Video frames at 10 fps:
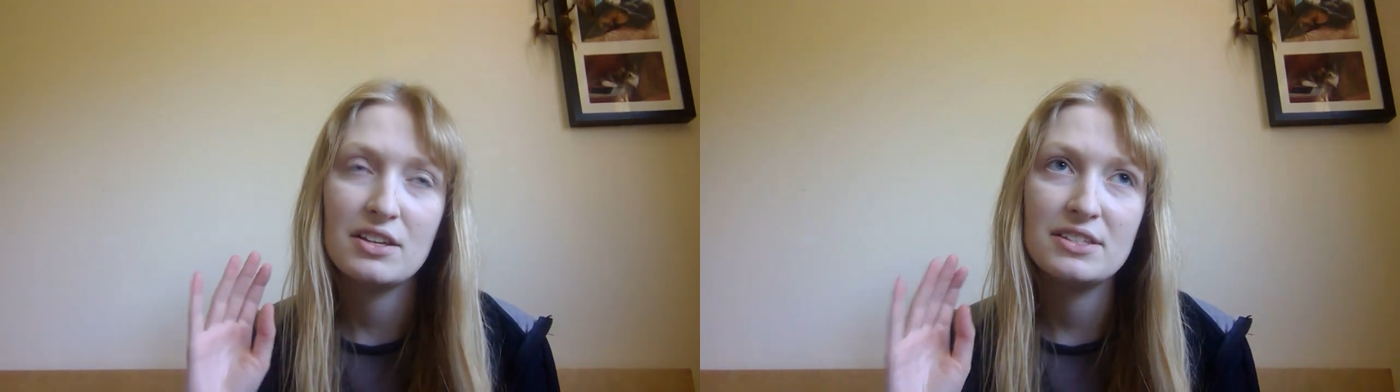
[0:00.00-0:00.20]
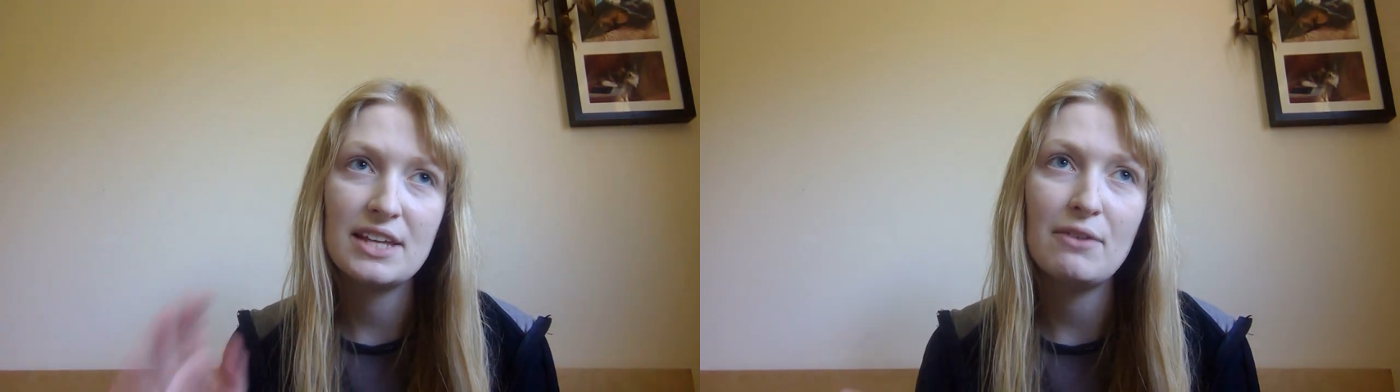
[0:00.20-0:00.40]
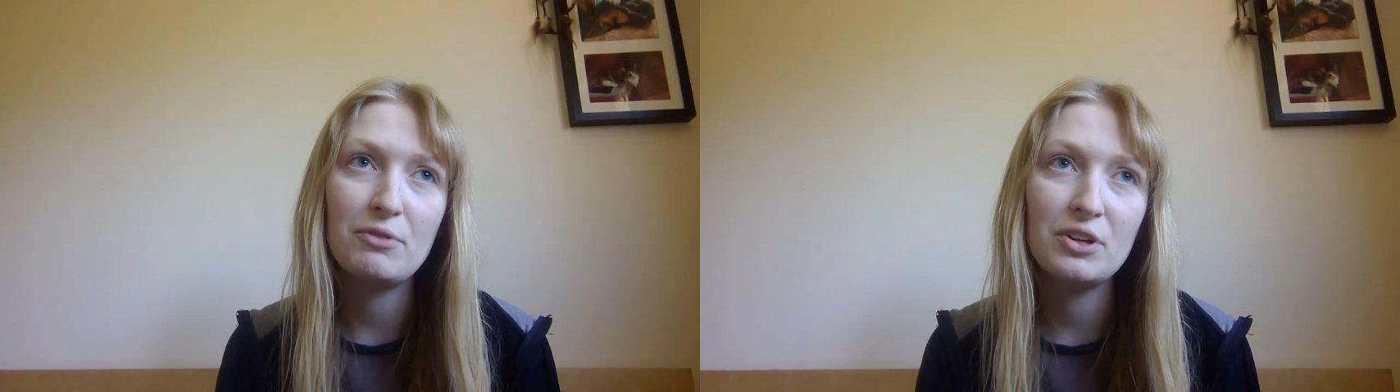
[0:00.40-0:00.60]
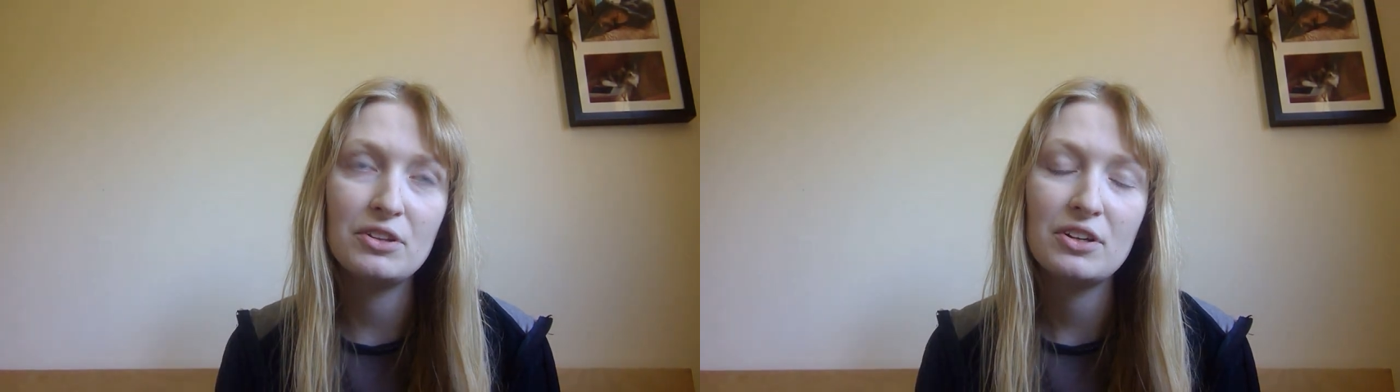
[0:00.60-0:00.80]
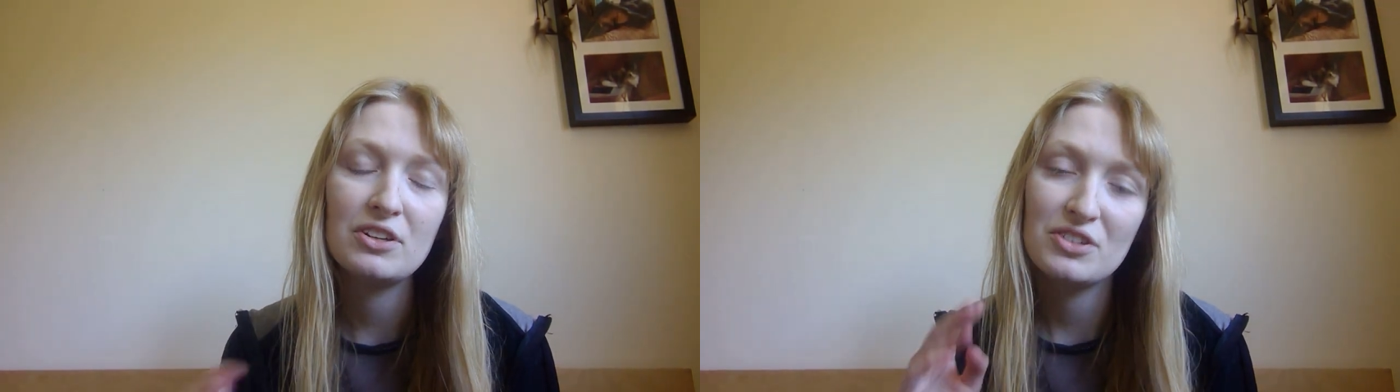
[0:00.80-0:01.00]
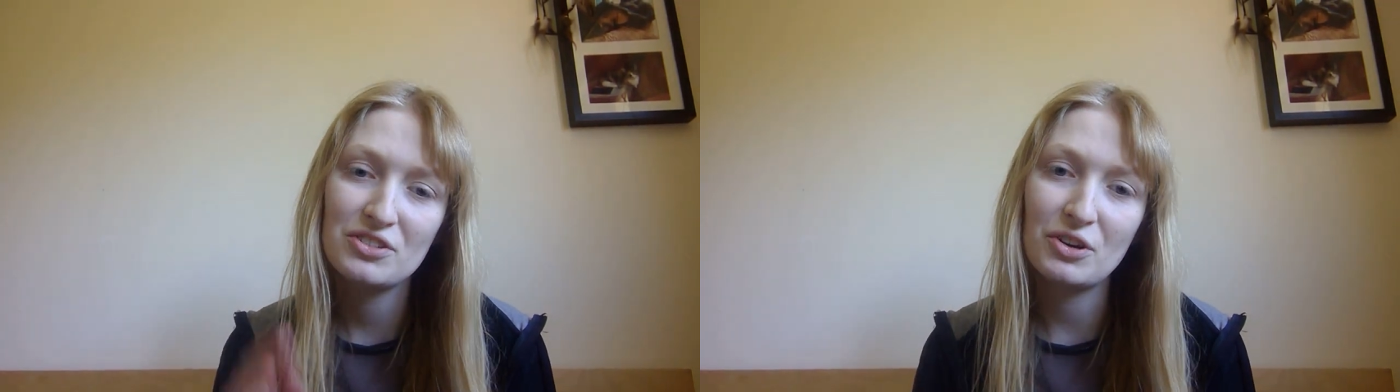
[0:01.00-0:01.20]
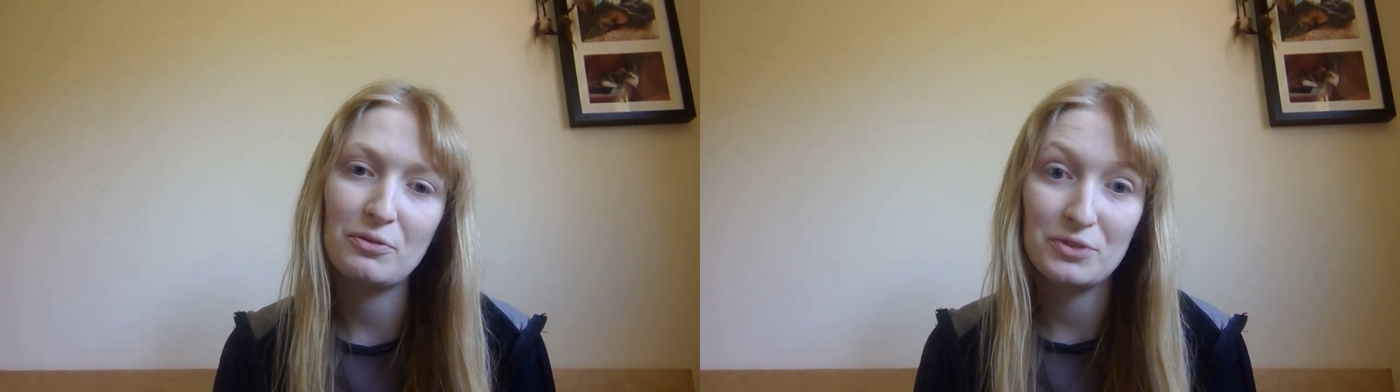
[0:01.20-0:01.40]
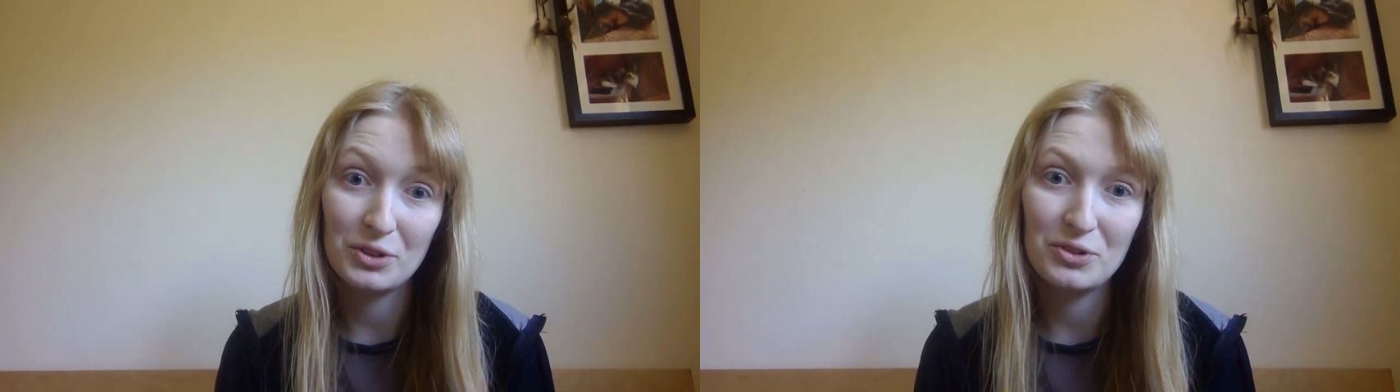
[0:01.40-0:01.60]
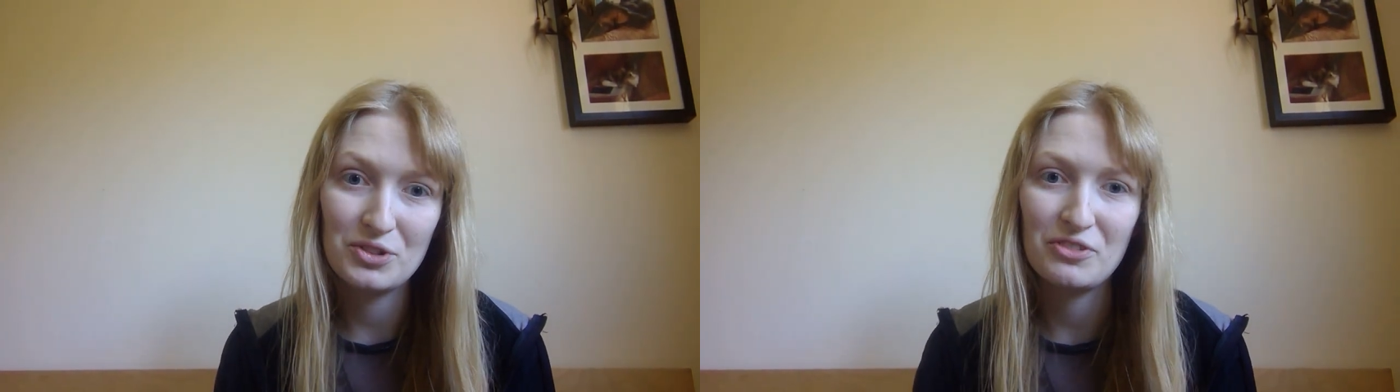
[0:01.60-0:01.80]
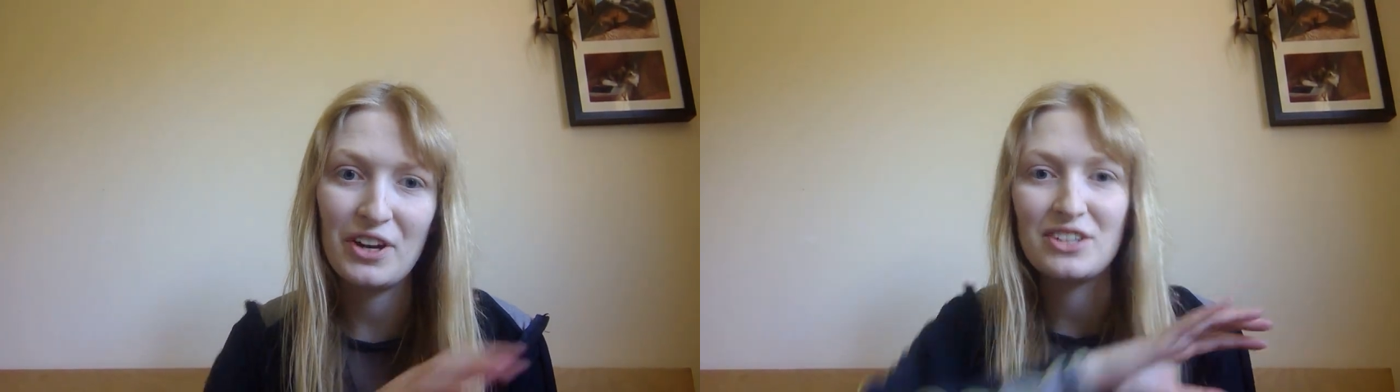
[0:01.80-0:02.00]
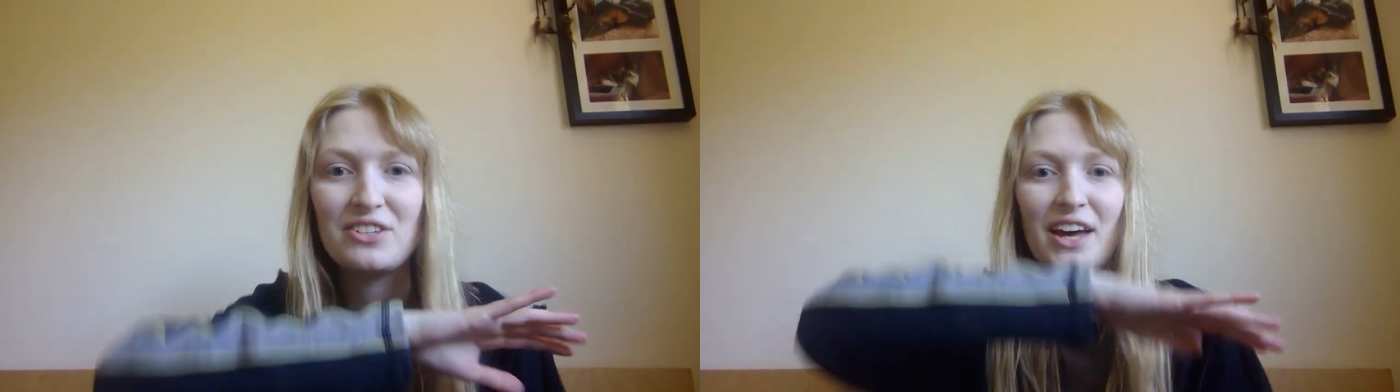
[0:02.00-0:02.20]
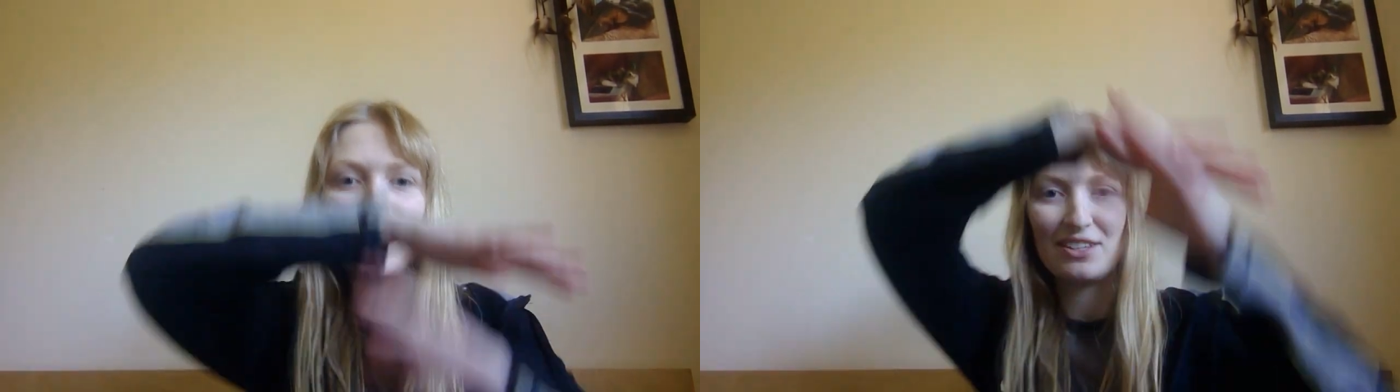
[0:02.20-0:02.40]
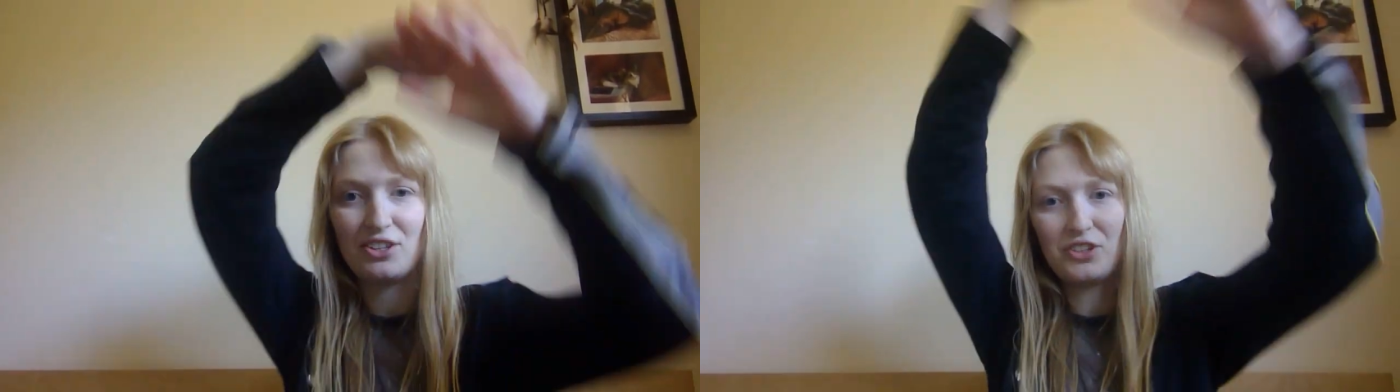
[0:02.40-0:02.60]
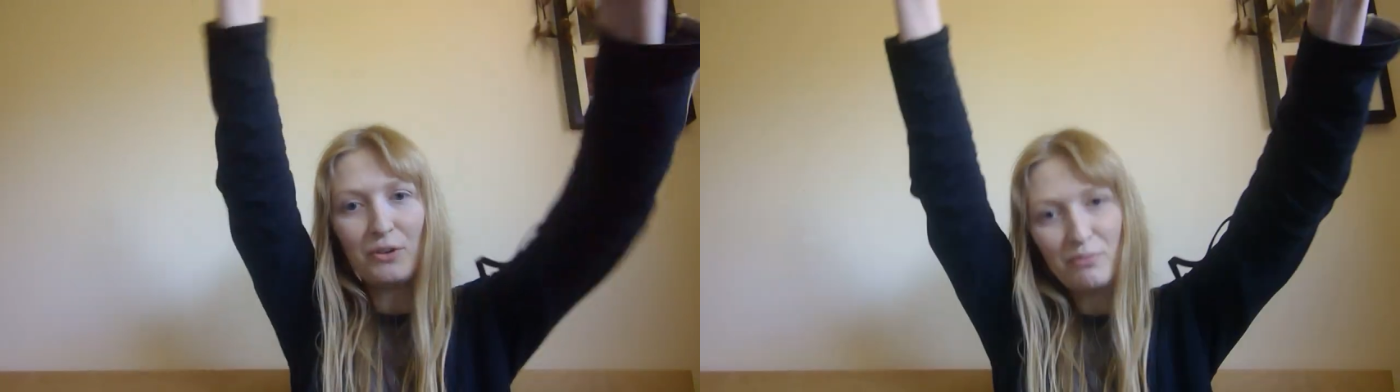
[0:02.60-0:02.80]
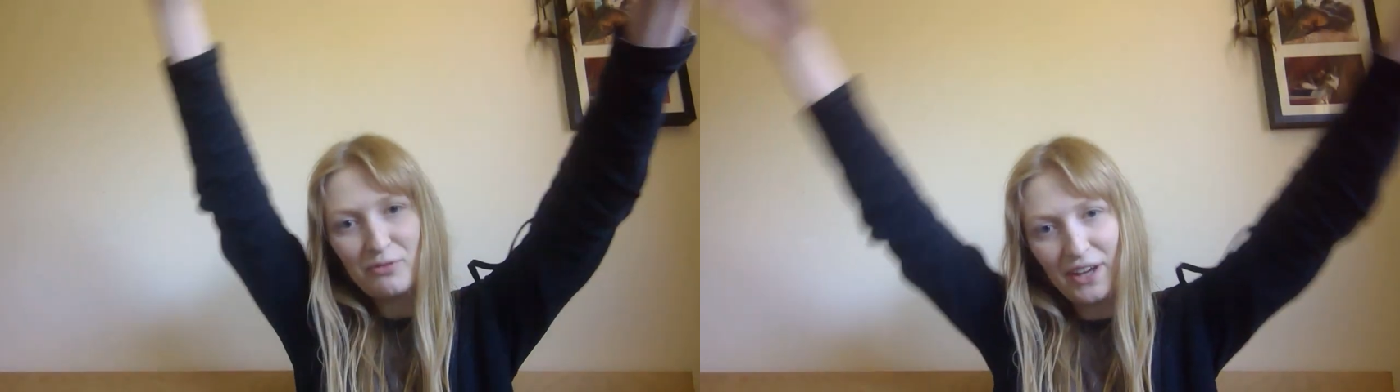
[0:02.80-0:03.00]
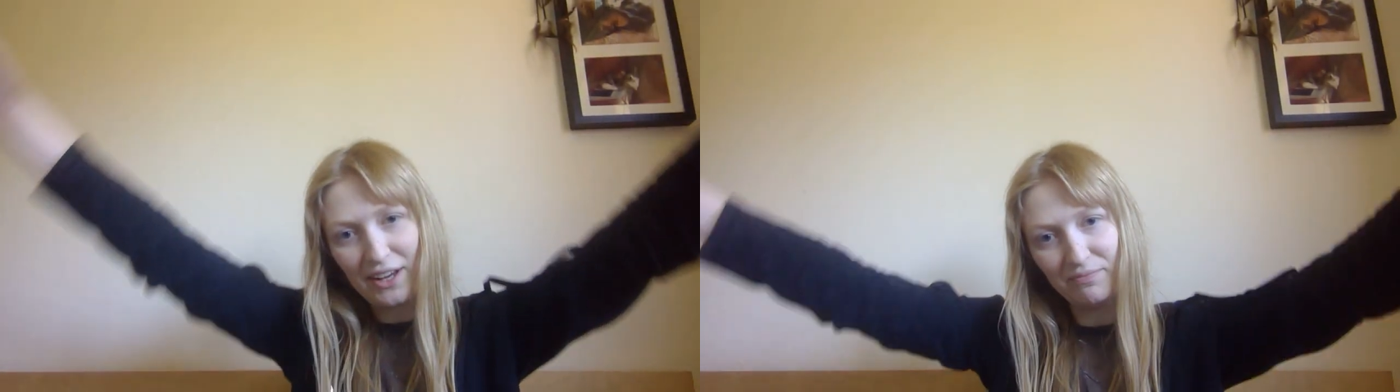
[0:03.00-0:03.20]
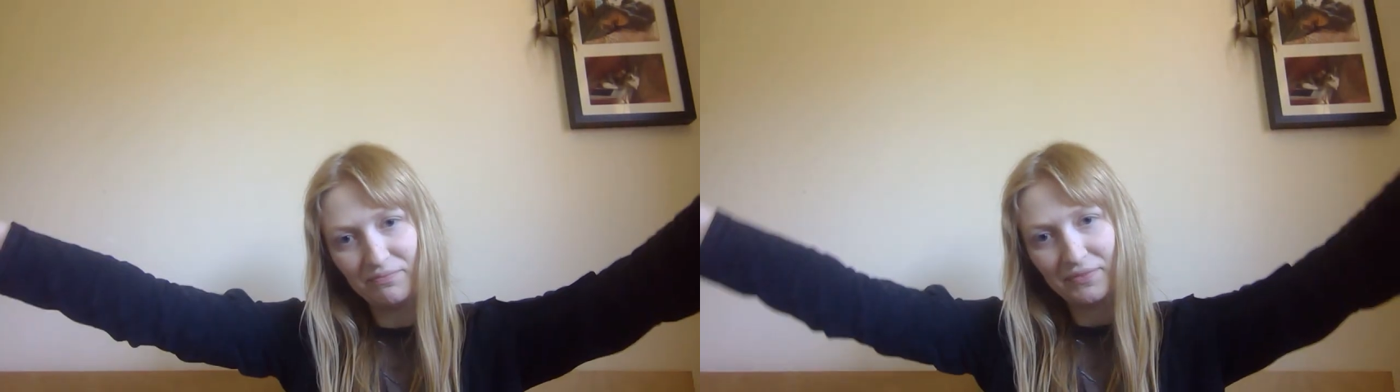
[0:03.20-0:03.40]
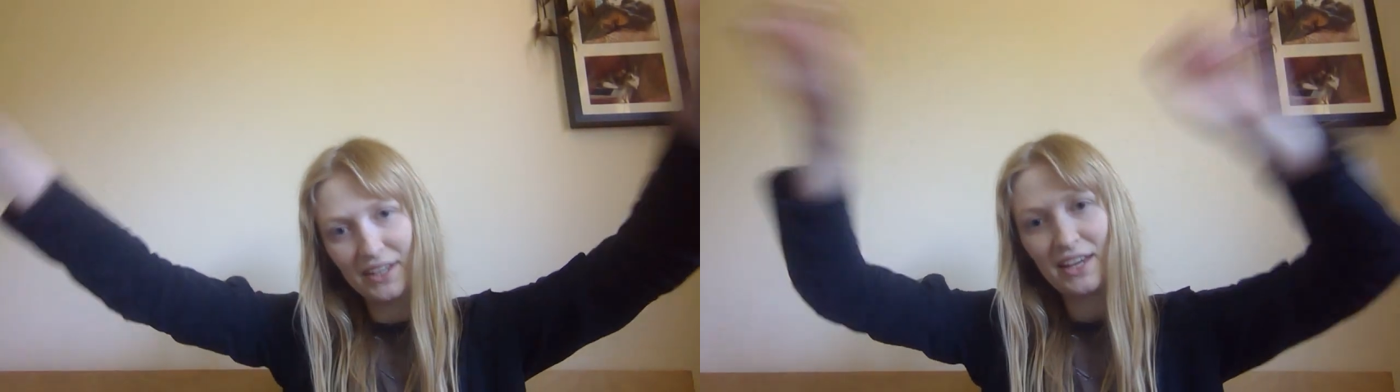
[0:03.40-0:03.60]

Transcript: seven soft dorsal rays. So that is the top fin.